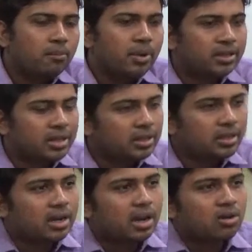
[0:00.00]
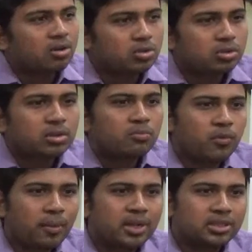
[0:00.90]
But then there are also some
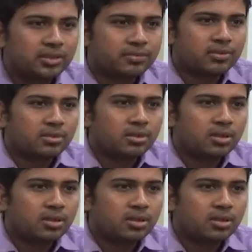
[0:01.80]
women chefs